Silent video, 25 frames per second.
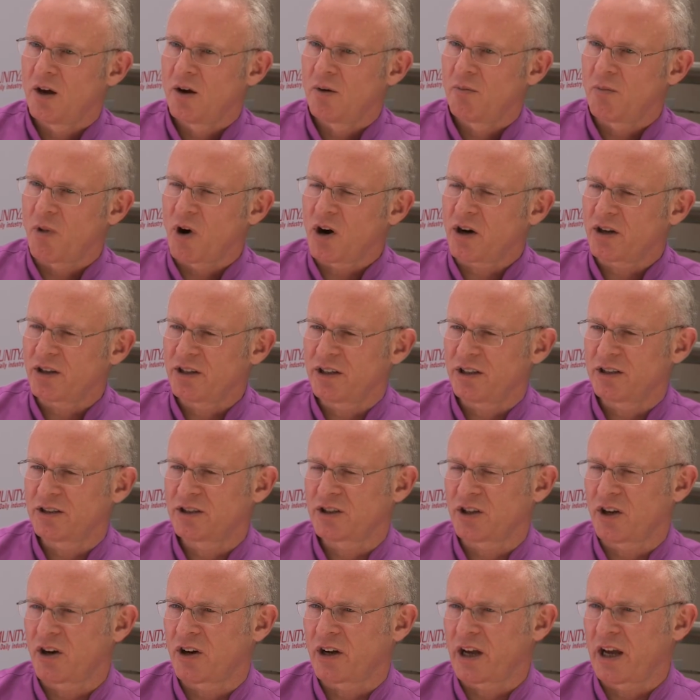Marketers
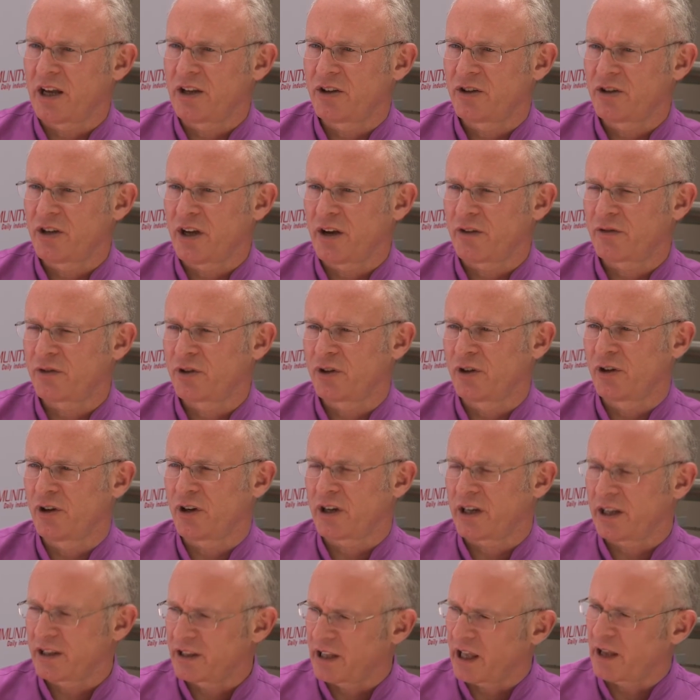are going to have to
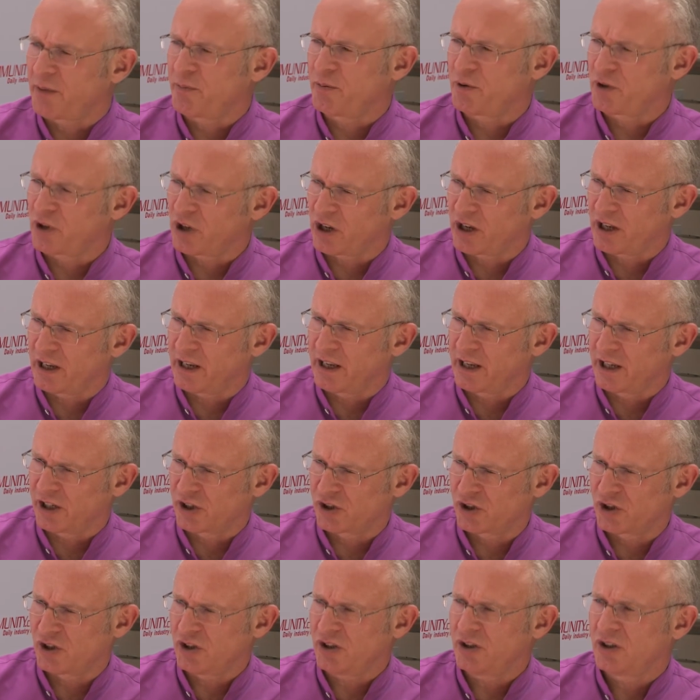look at that particular
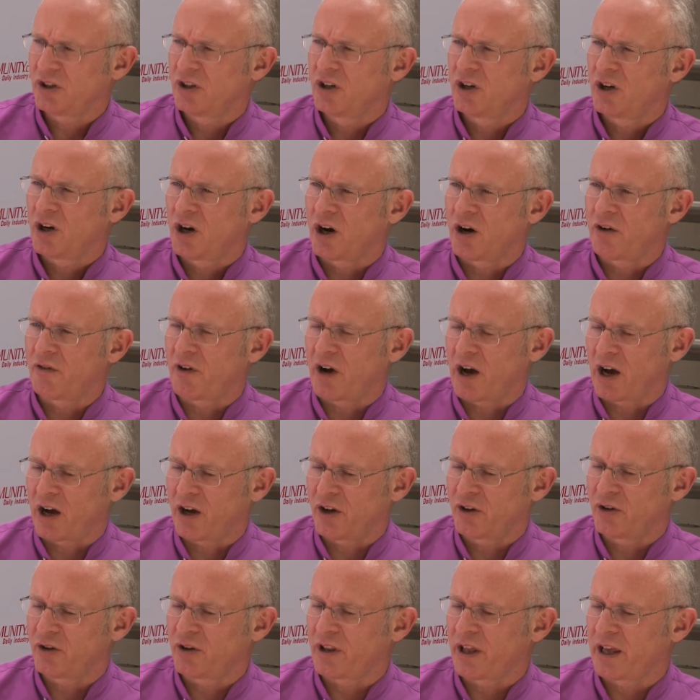issue of how
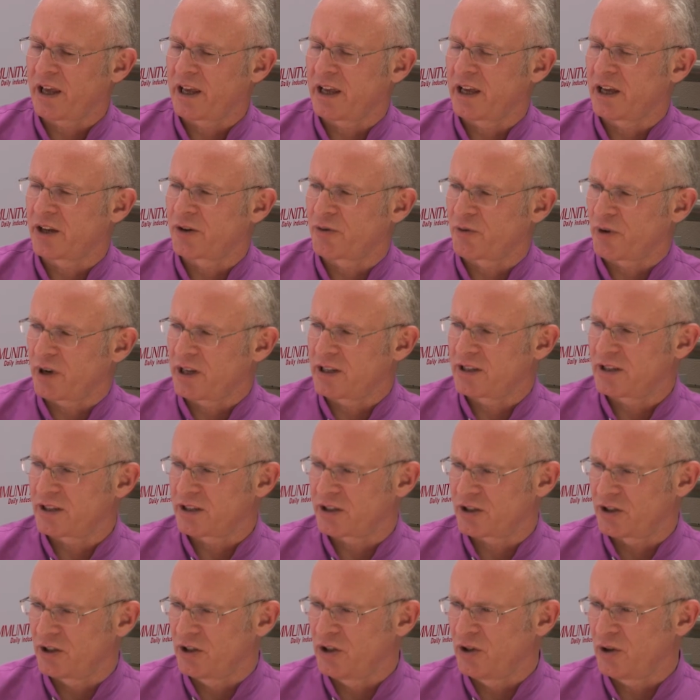do they address
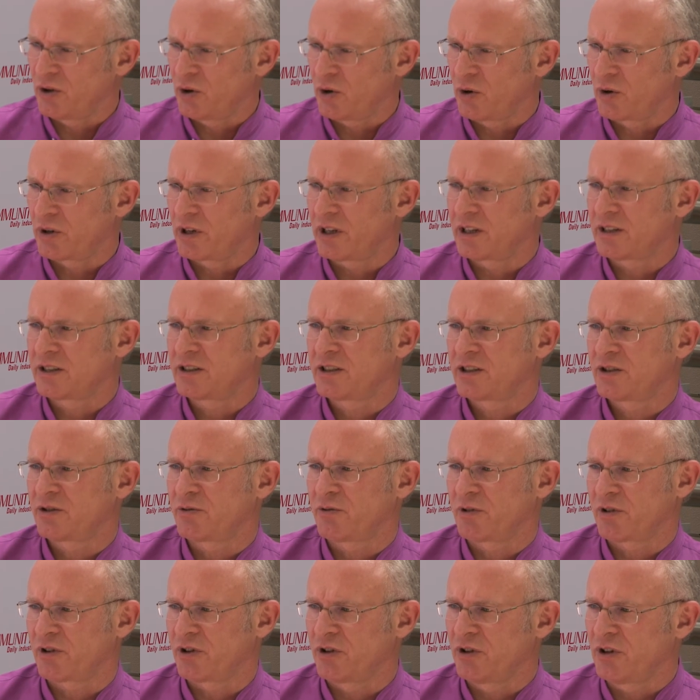this new audience
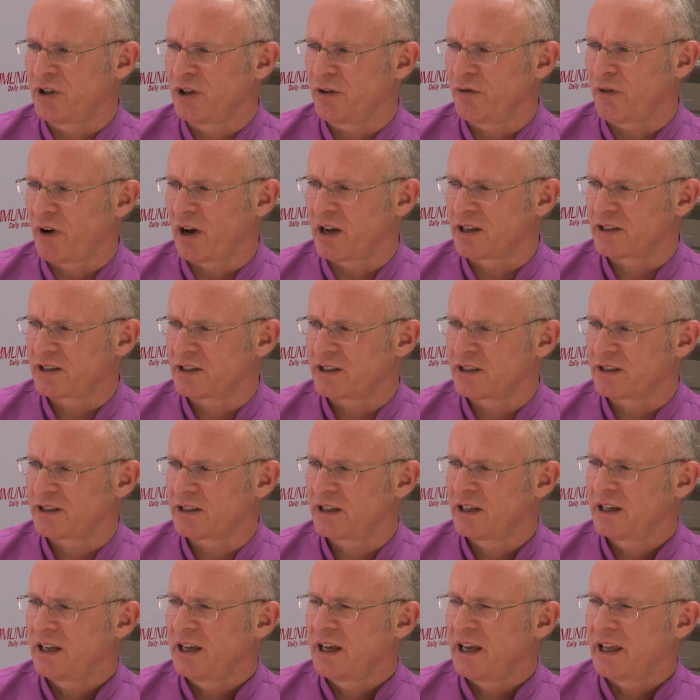with new devices
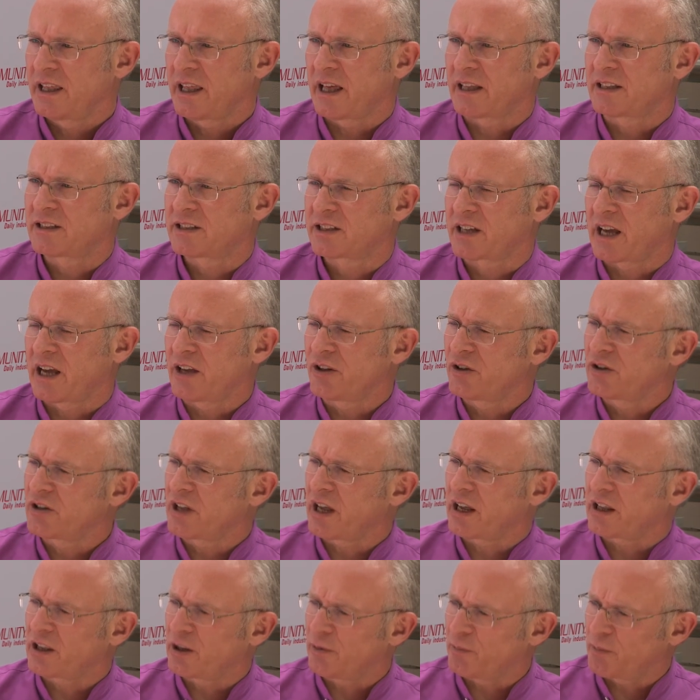that's going to
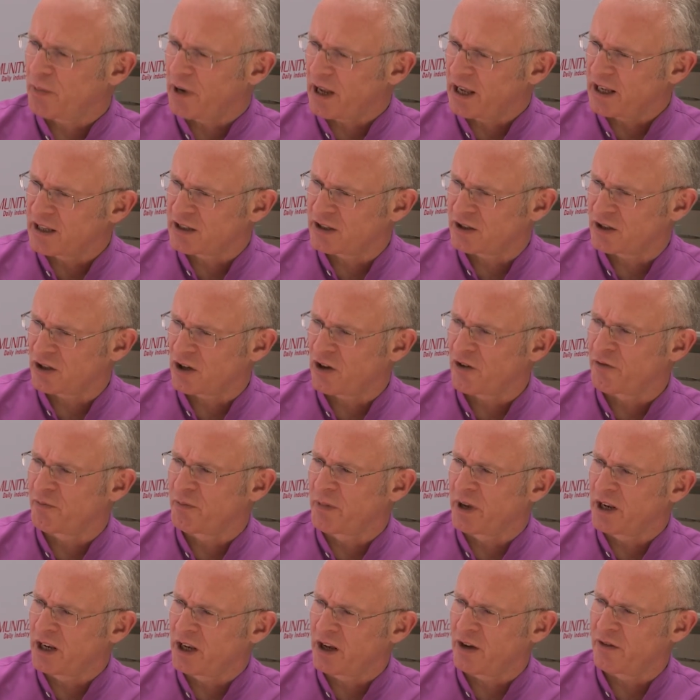take the place of
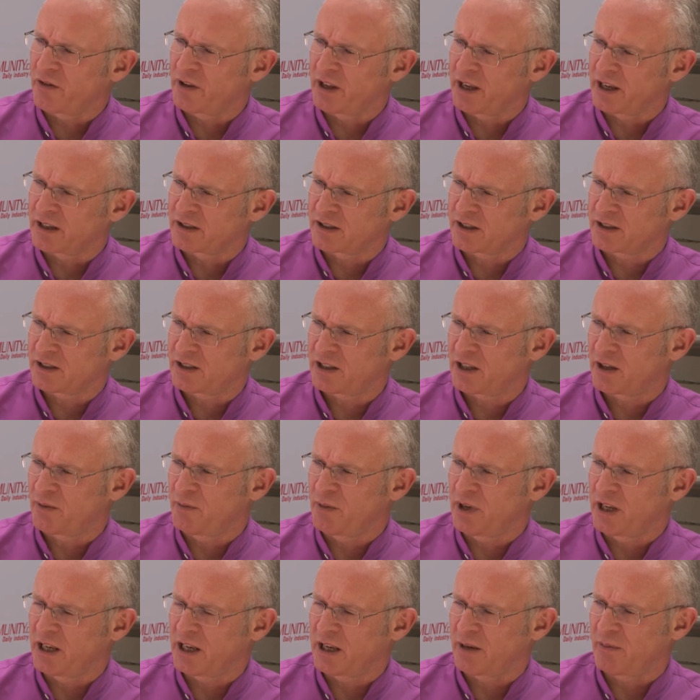many of the existing
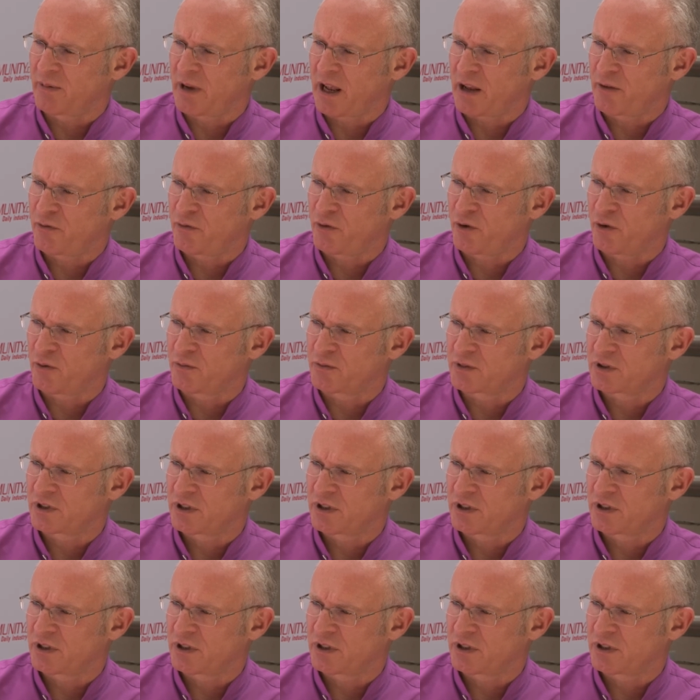media platforms.